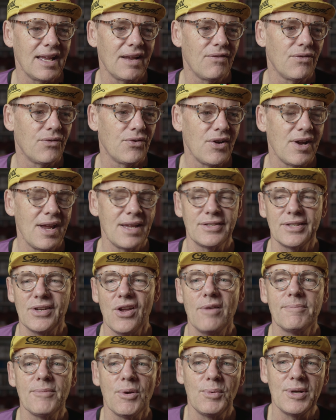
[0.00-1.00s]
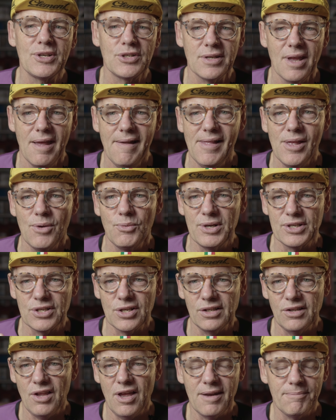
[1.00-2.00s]
like a Ferrera Asioma,
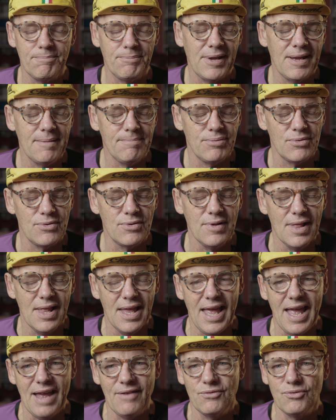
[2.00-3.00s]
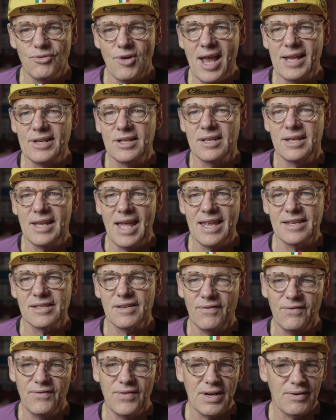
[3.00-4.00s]
which a lot of people have rated as
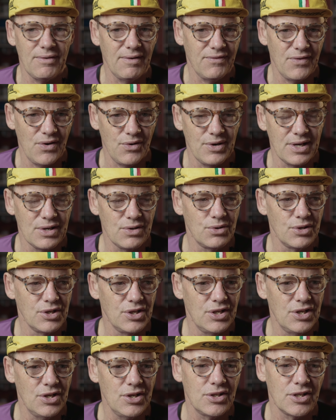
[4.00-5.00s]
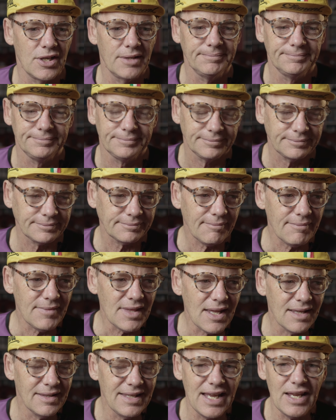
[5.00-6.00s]
a very, very good unit.
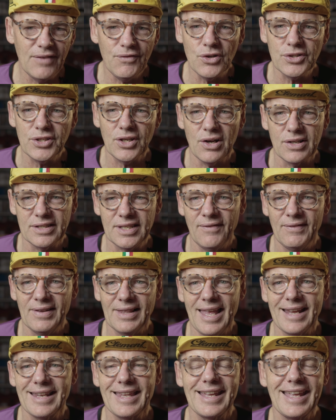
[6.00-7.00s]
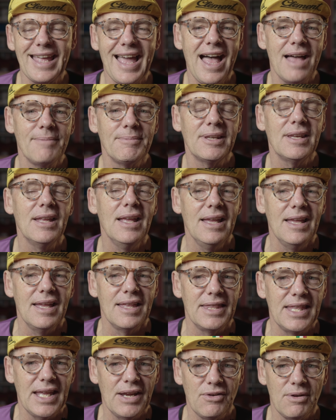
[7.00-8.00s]
Now, you've also got something like the Garmin.
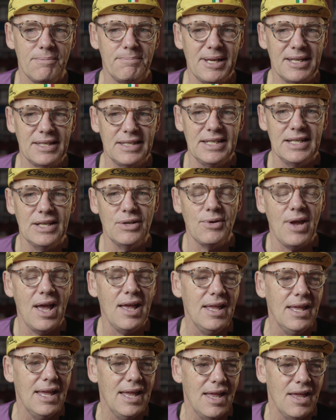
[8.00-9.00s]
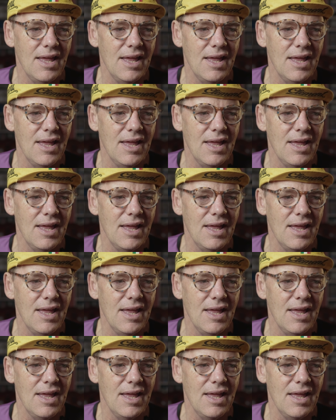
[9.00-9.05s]
They're a bit dearer.